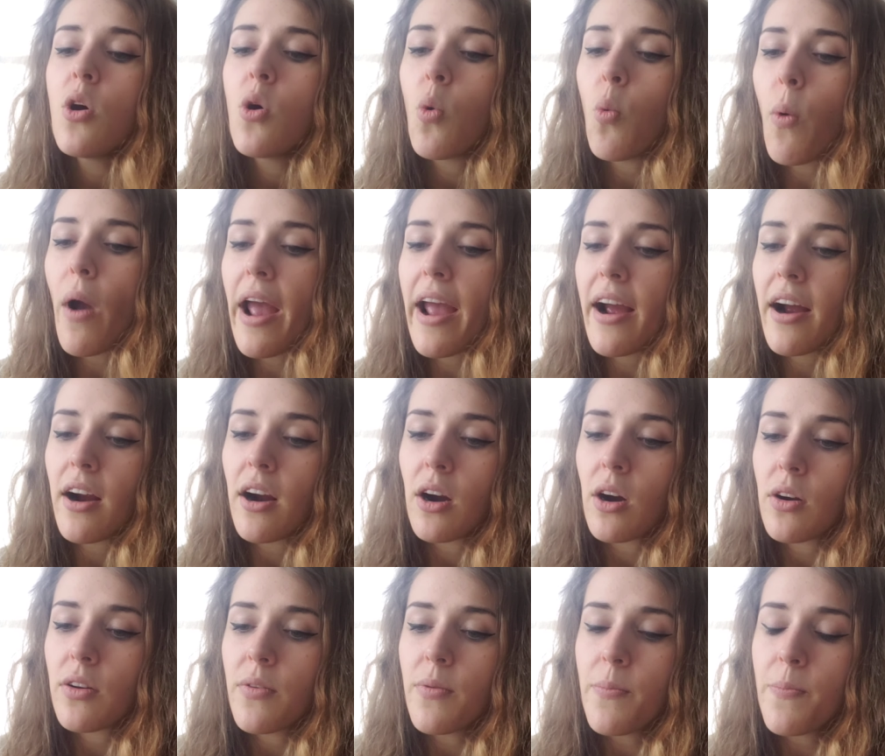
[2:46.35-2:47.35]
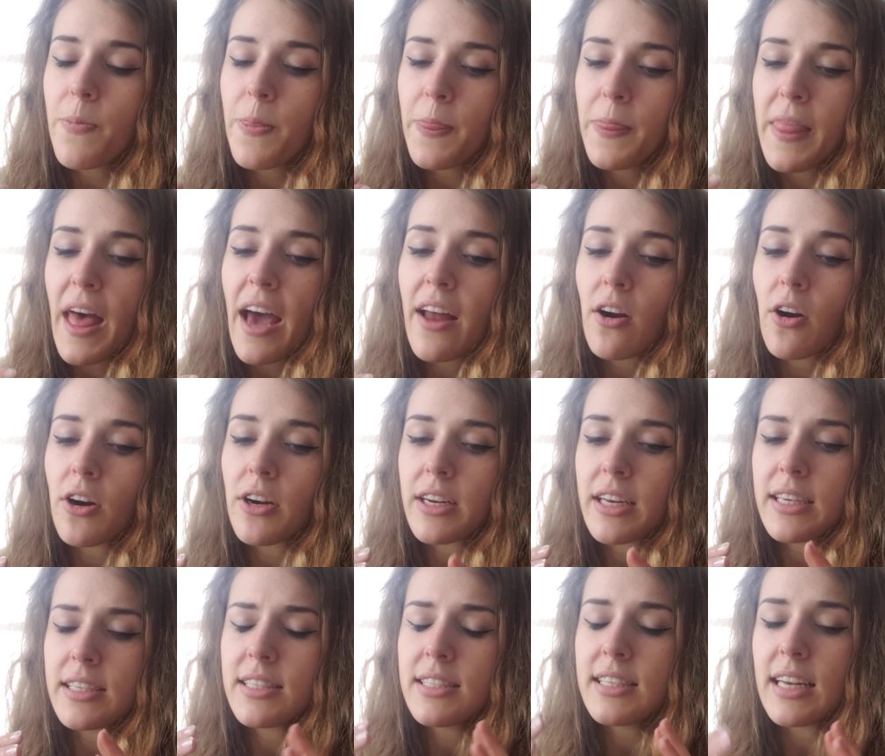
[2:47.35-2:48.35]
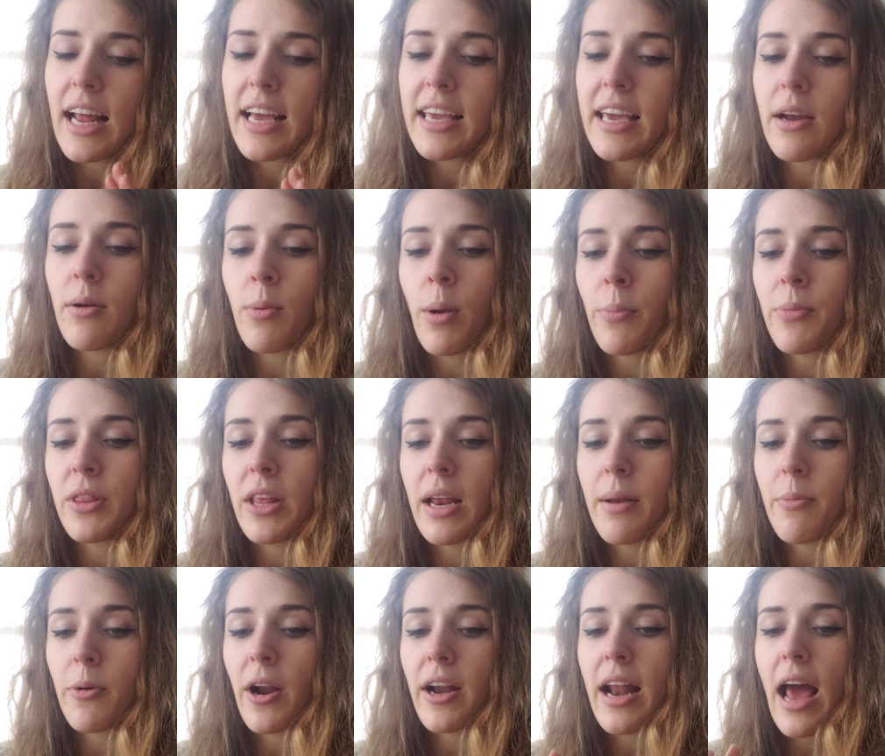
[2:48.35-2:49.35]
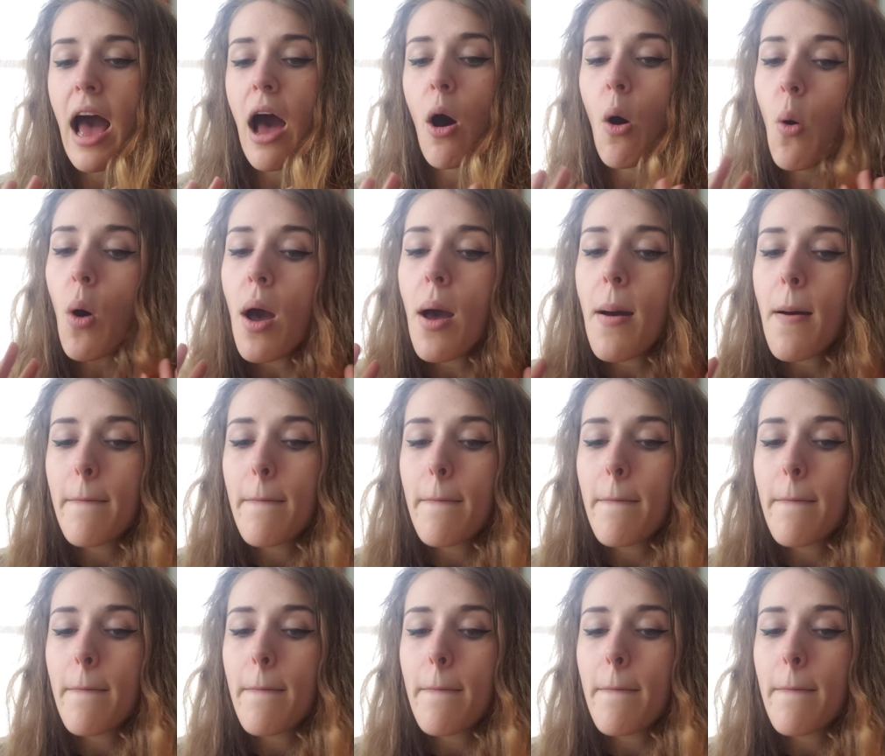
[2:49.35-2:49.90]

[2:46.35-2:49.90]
where that artist, and I can't remember the name right now,